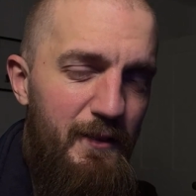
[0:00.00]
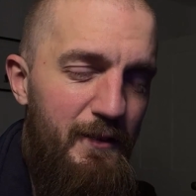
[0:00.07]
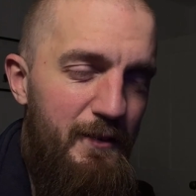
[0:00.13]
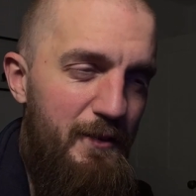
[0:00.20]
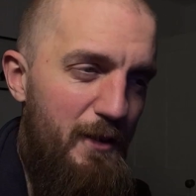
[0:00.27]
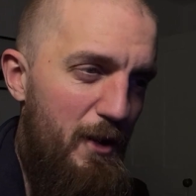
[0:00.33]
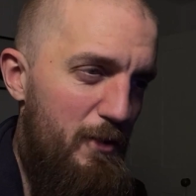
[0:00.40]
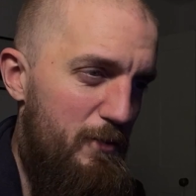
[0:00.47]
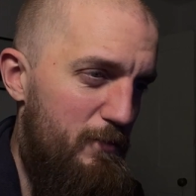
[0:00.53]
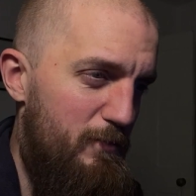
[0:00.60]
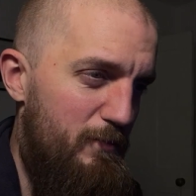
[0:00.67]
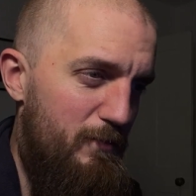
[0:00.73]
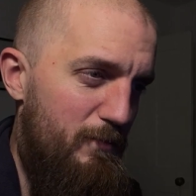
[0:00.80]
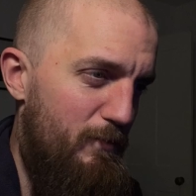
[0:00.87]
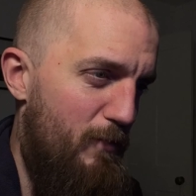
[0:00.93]
You know,
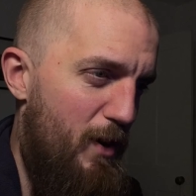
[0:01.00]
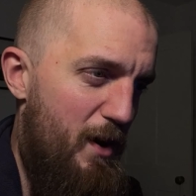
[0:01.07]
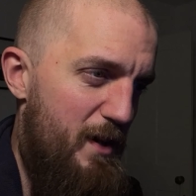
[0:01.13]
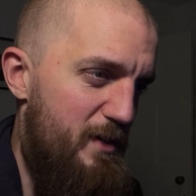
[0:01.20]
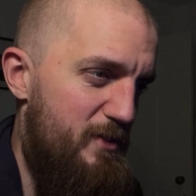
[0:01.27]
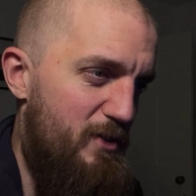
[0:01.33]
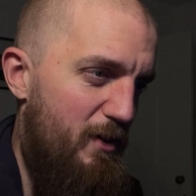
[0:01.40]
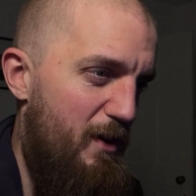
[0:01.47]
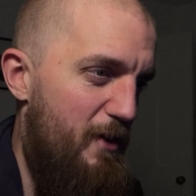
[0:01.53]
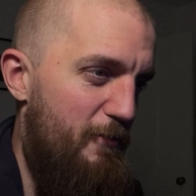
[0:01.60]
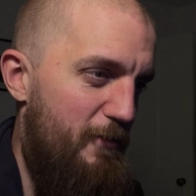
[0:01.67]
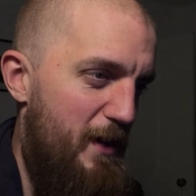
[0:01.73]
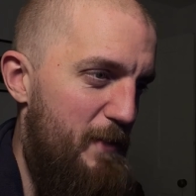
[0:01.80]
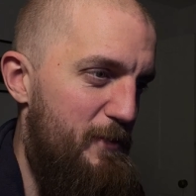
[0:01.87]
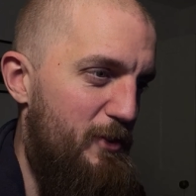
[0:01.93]
my entire
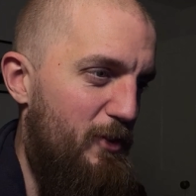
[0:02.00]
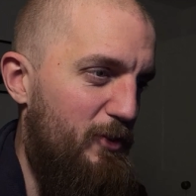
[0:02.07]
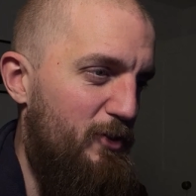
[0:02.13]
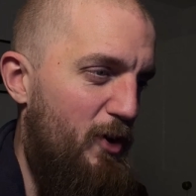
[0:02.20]
family got